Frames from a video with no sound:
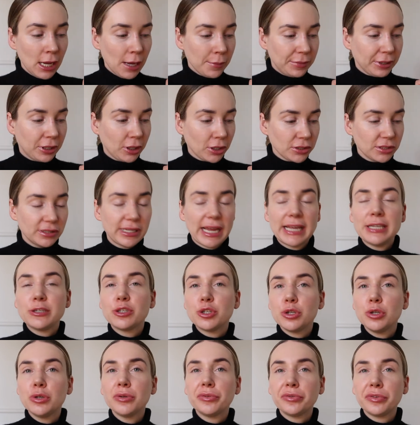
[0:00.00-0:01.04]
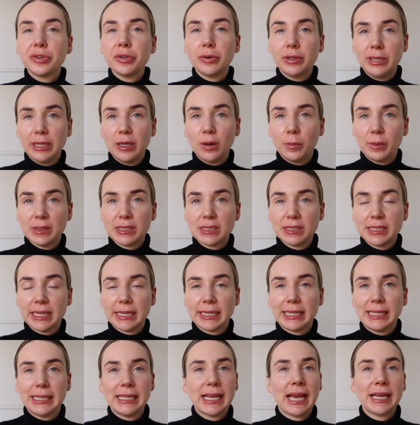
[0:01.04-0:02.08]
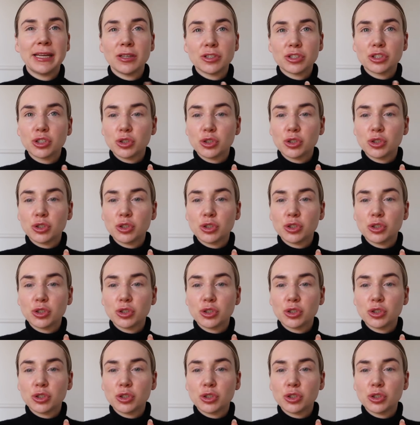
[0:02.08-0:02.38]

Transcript: because they do feel a little bit sticky, and